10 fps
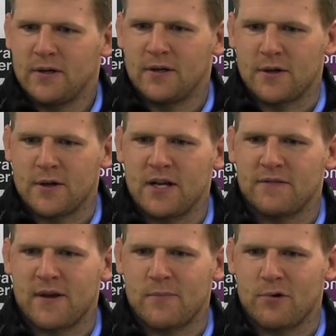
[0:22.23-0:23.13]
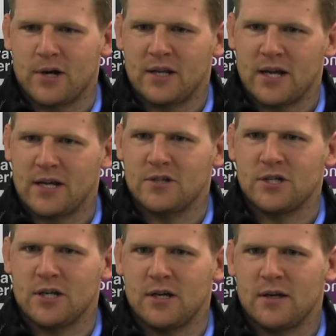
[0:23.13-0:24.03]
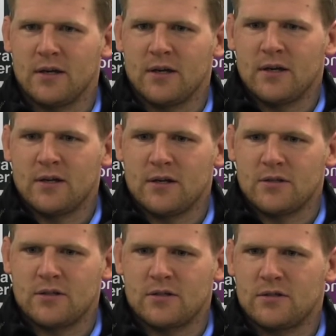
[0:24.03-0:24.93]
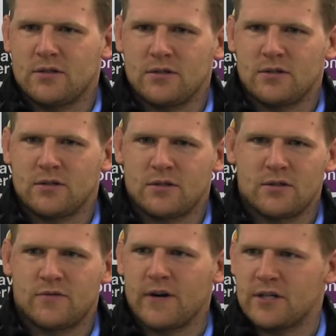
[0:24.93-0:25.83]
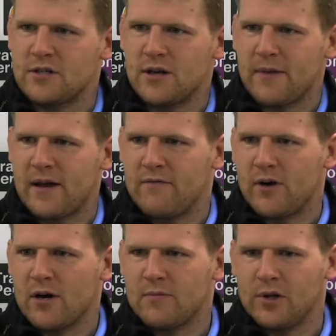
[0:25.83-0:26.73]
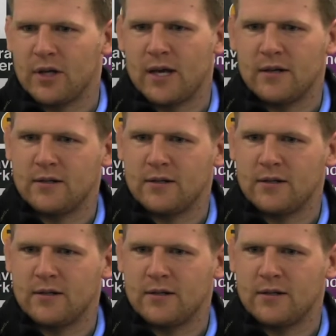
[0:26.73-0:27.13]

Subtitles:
You know, the lift they bring, the energy, you know, just freshens up that environment again.